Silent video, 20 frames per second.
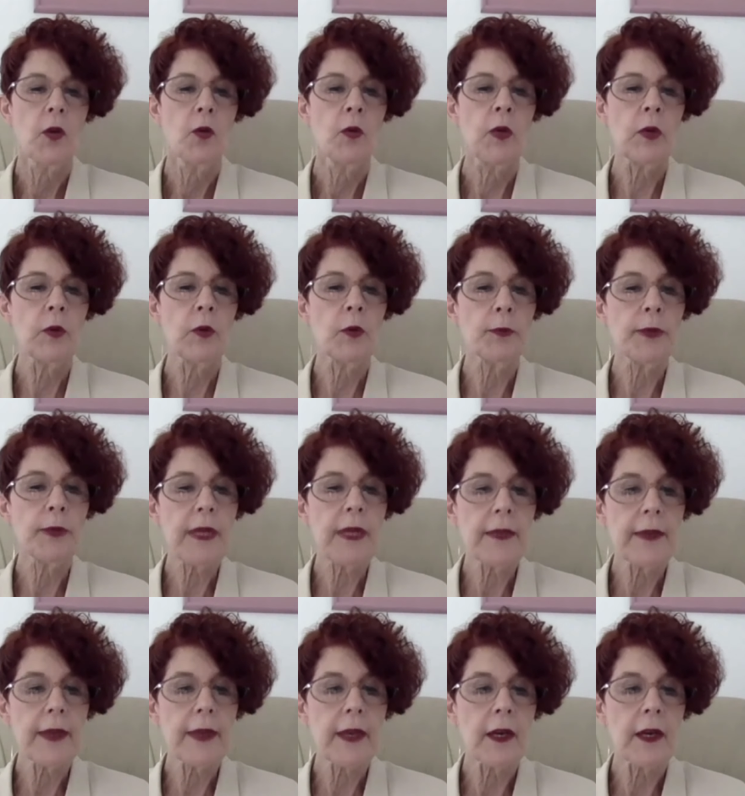We will be
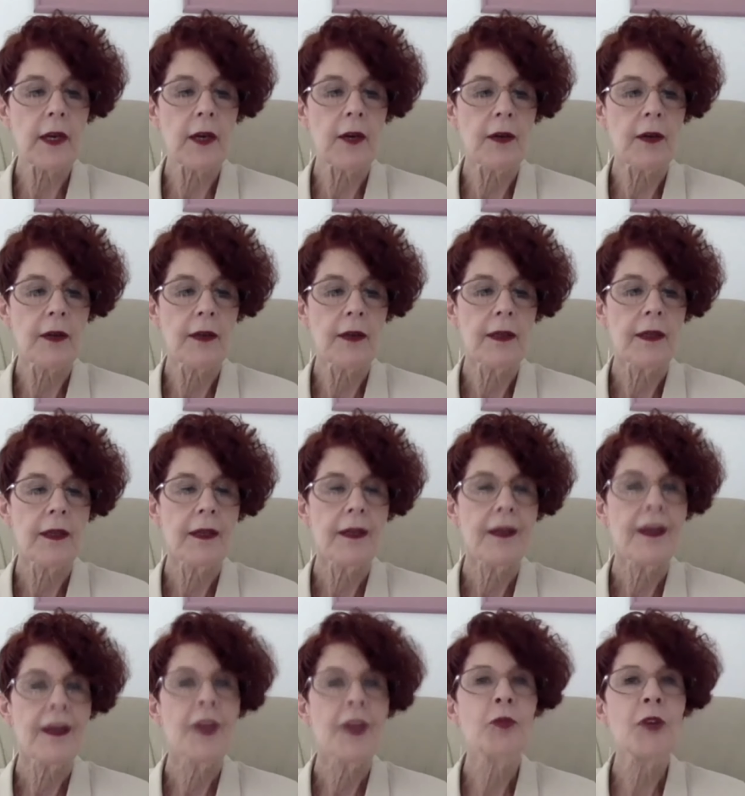there,
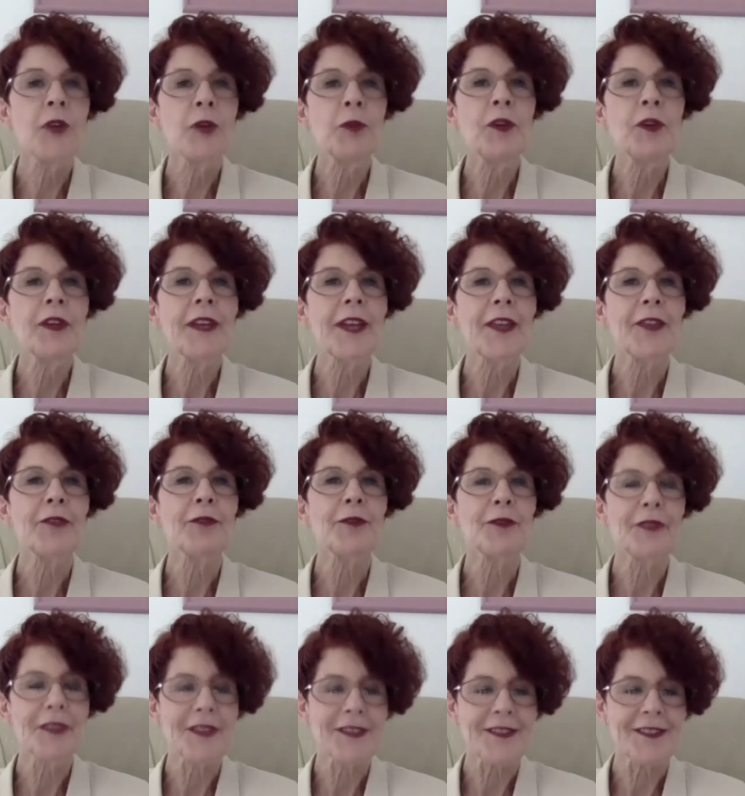and we will get through
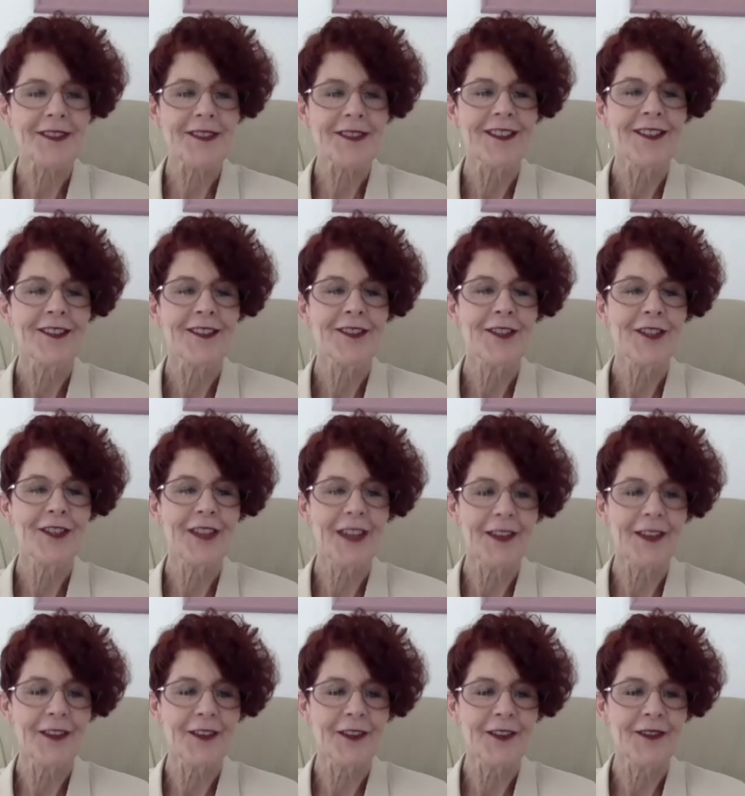this
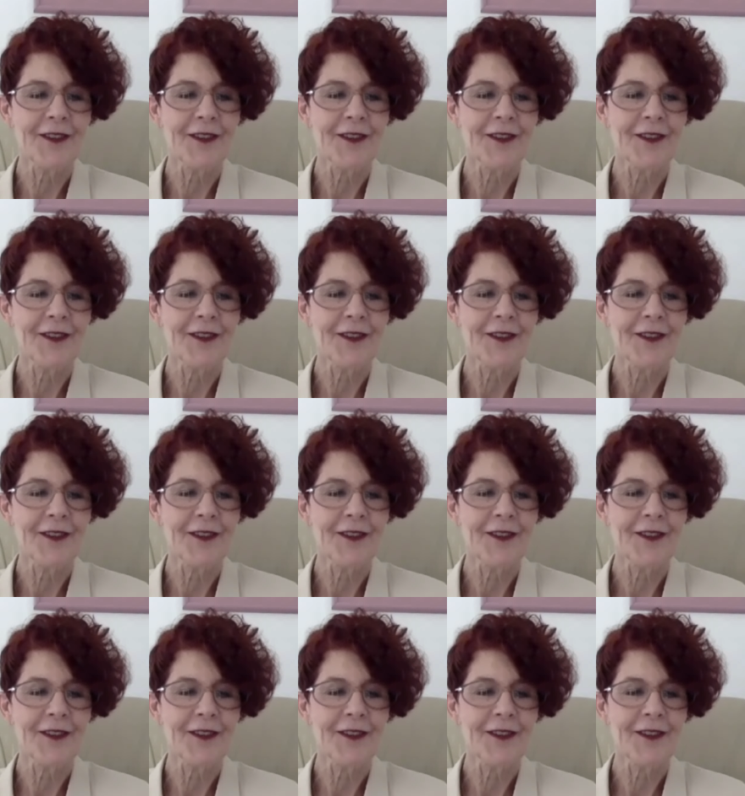together.